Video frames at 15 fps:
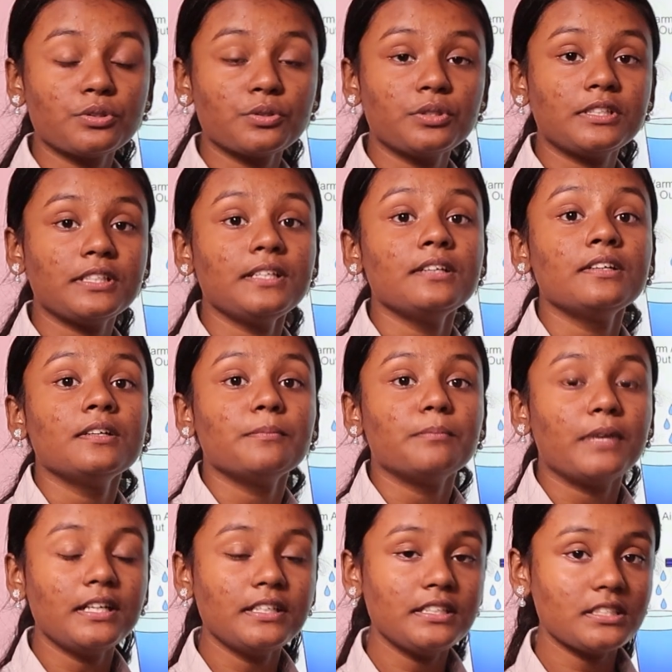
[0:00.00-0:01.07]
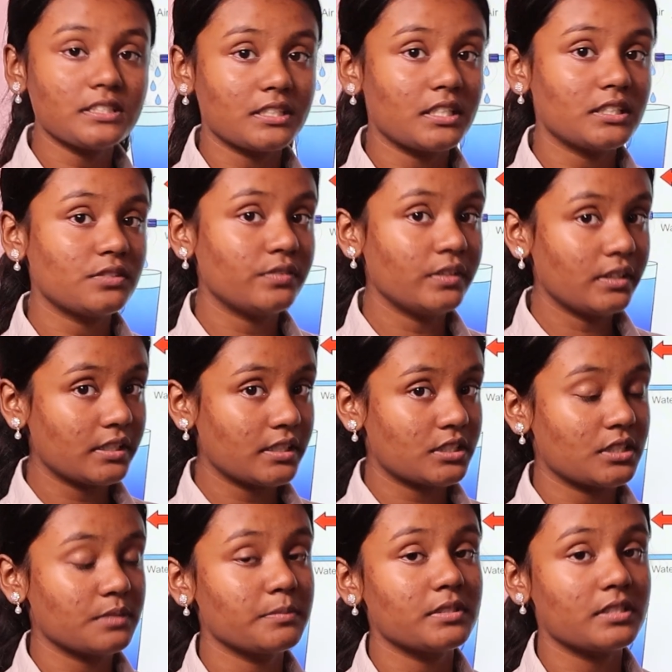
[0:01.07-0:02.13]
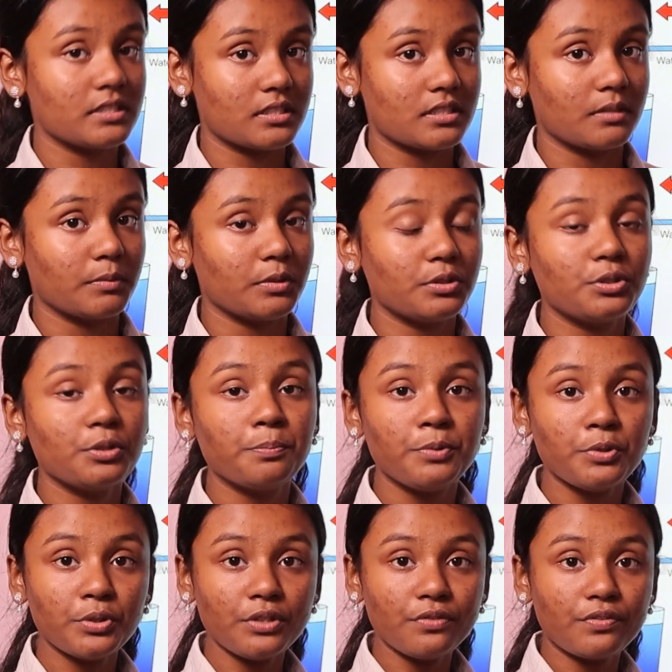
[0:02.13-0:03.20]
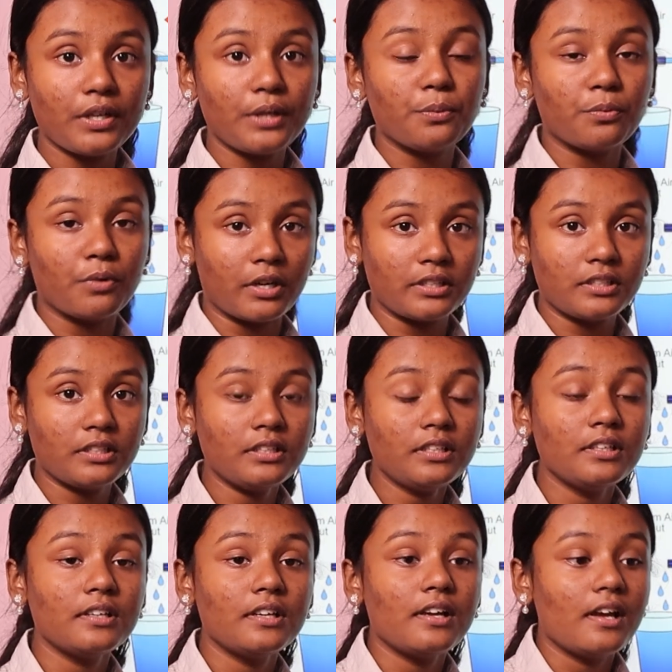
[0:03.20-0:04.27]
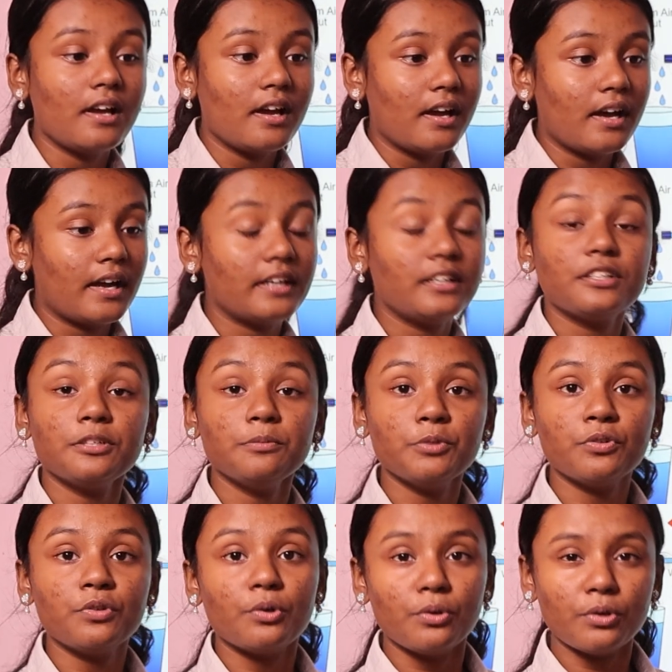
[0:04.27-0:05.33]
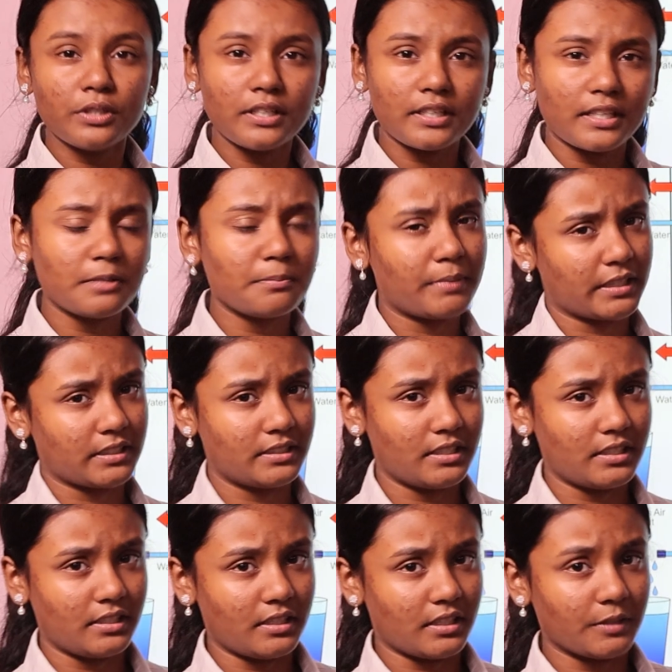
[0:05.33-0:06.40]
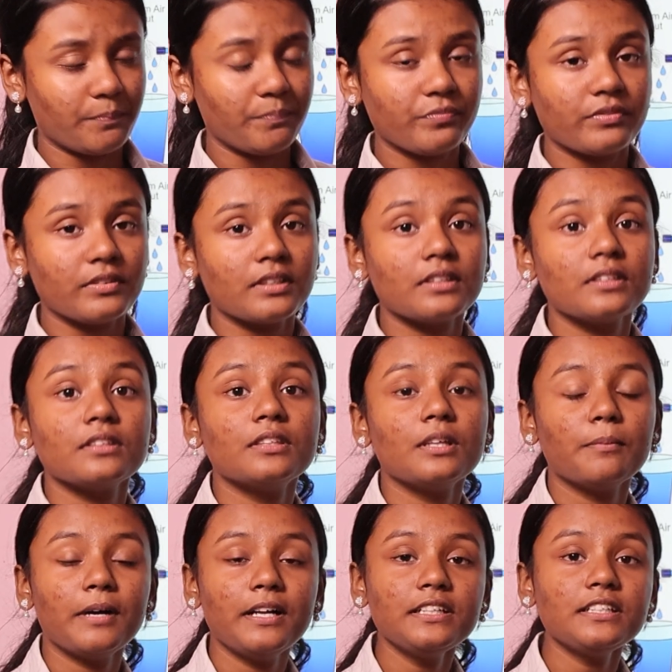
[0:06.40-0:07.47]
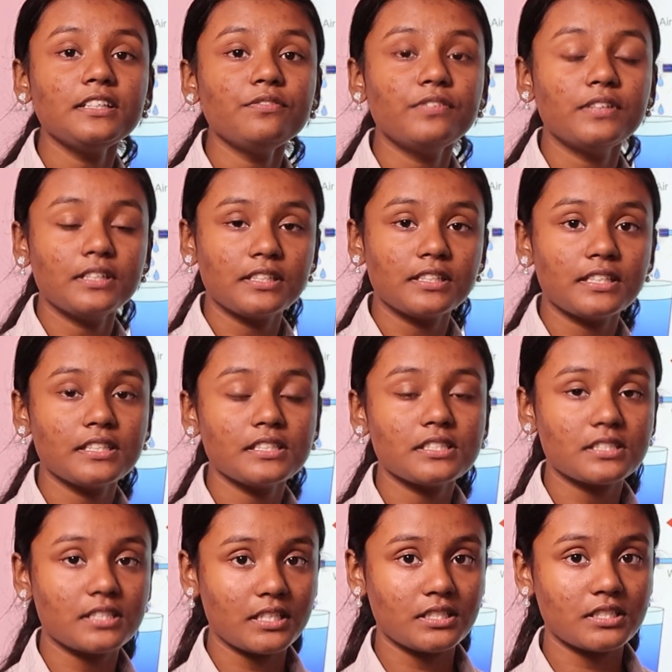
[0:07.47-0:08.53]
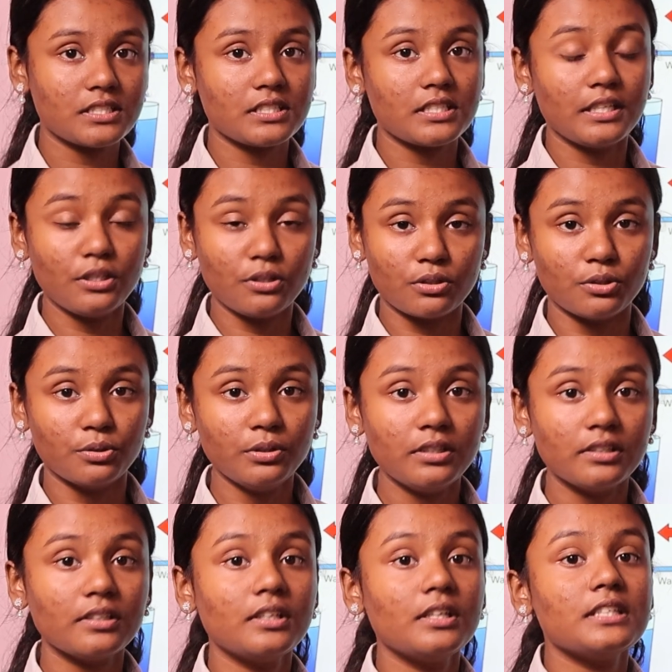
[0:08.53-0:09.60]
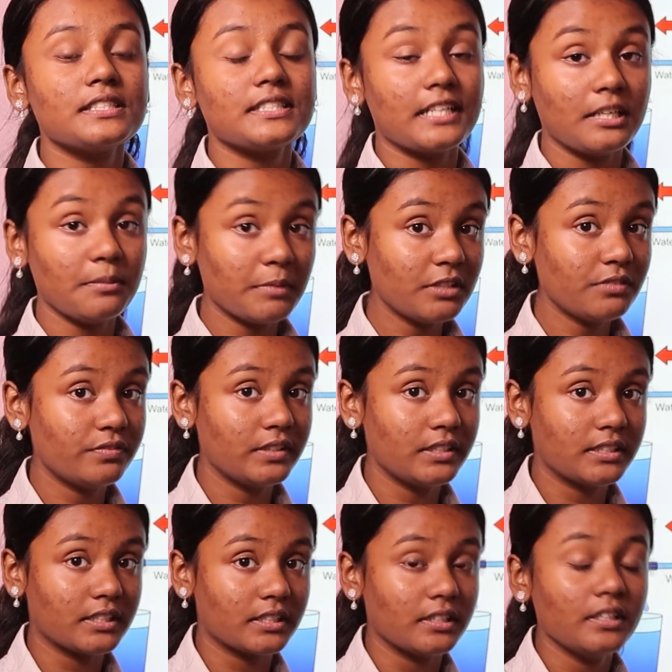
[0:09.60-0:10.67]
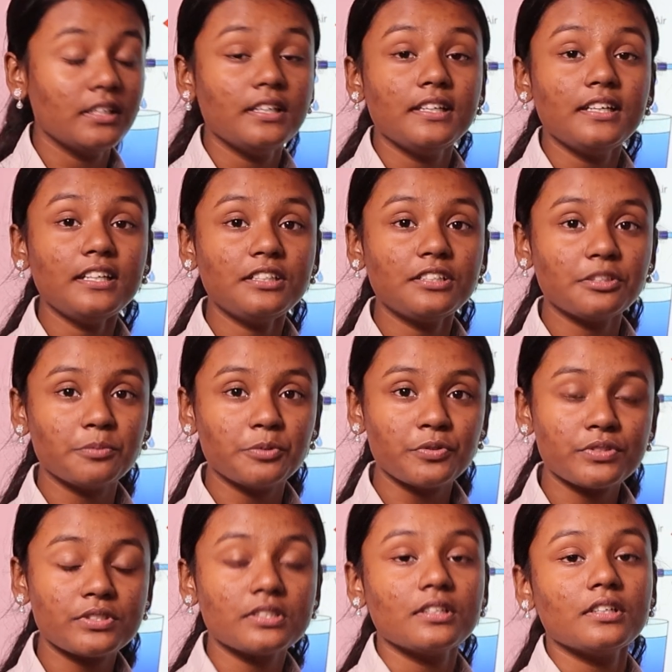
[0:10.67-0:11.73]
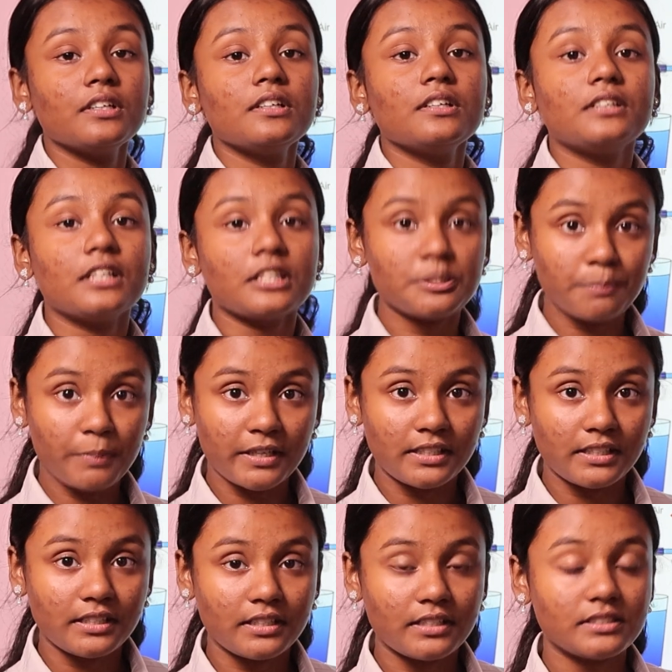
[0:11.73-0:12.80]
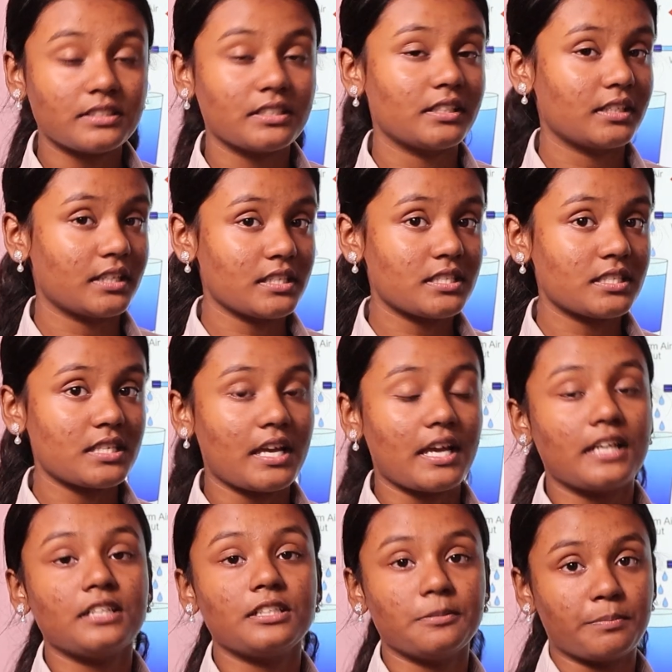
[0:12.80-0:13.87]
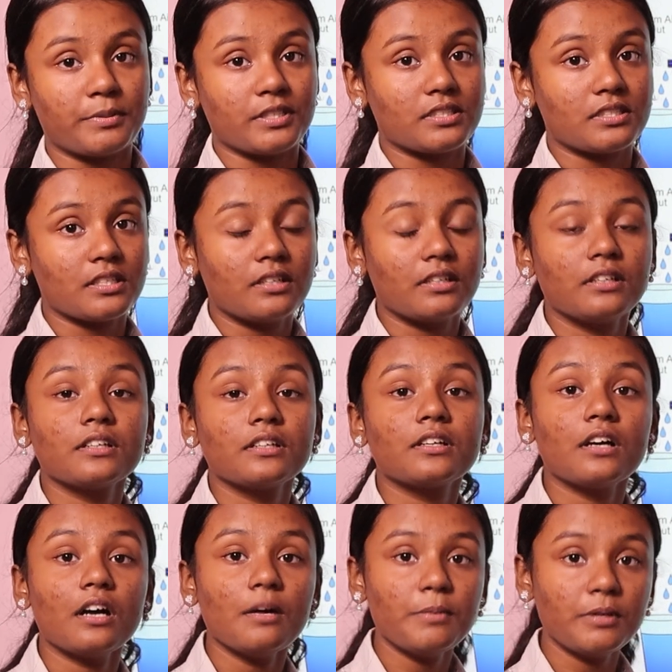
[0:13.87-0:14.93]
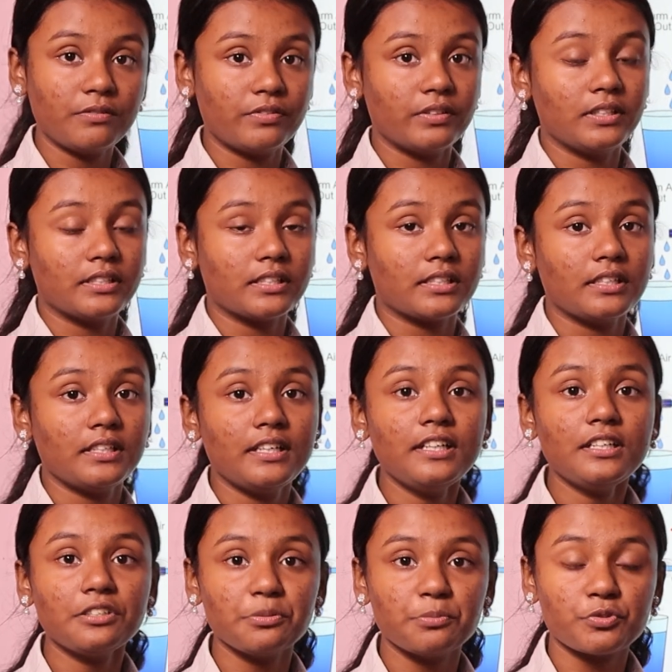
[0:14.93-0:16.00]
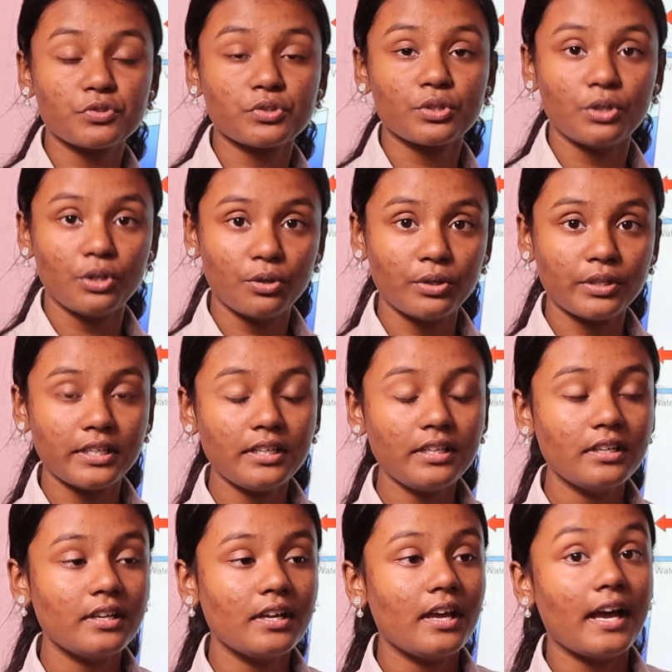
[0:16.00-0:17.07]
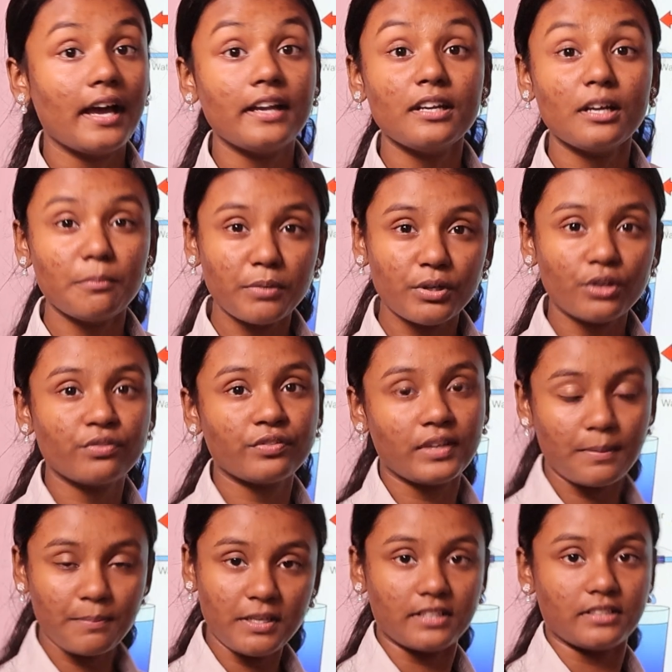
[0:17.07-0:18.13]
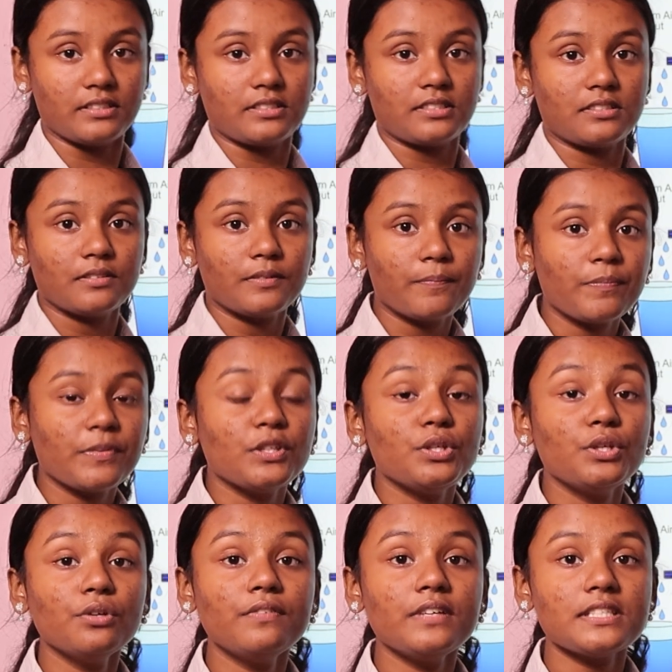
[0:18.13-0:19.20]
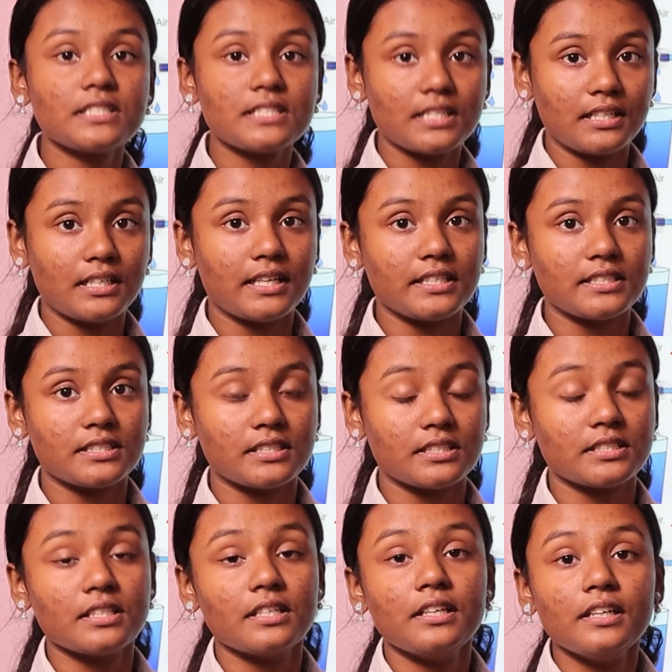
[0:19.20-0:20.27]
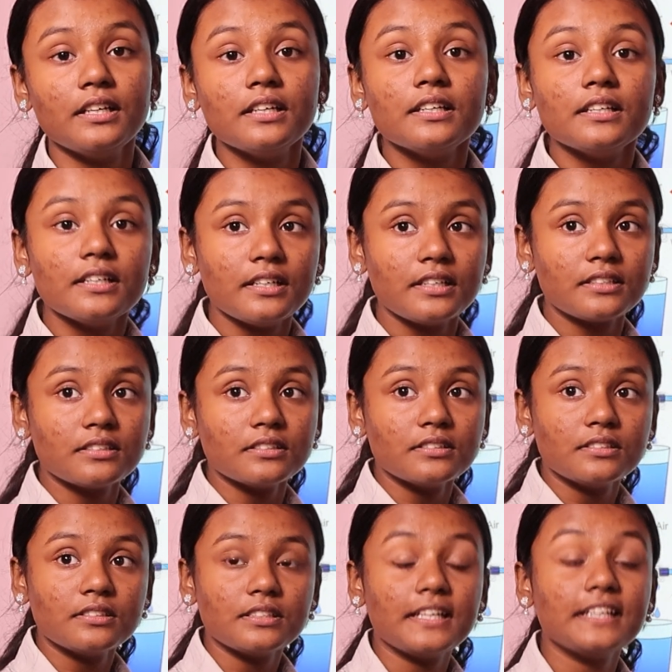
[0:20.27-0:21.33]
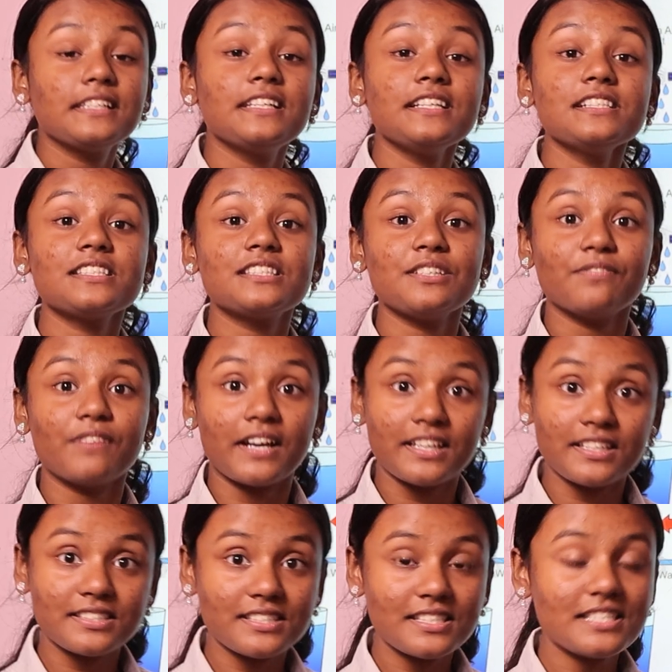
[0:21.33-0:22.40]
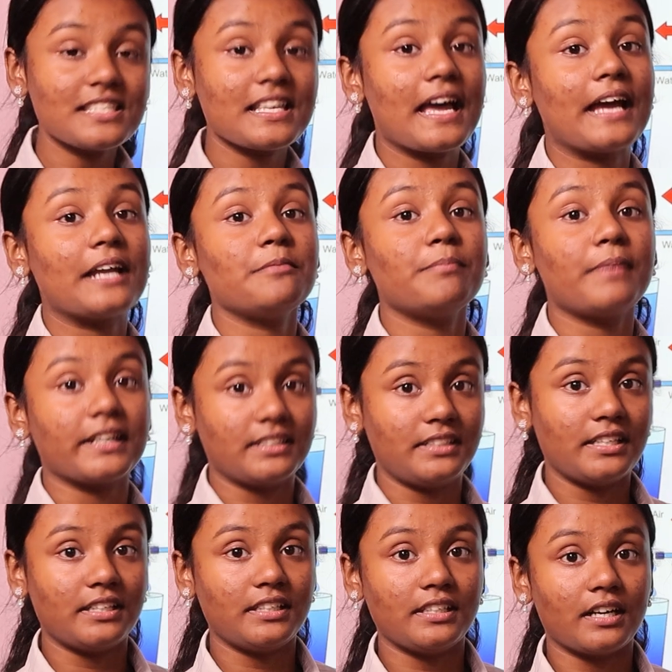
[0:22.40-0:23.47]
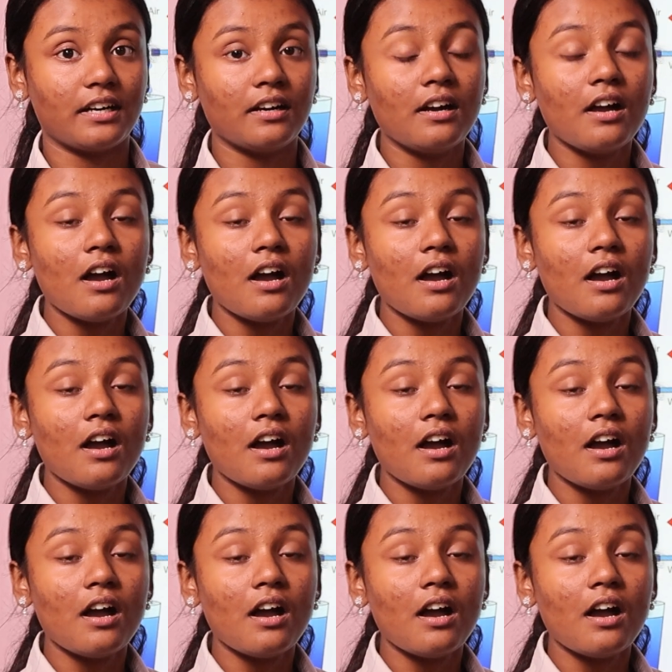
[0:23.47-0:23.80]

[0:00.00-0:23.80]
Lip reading: through the multi-stage filtration system to purify water and remove odor and bacteria. The multi-filtering stages include sediment filter. It removes dust particles, rust and debris. Carbon filter. It removes chlorine and number of chemicals. UV sterilizers. It kills the viruses and bacteria.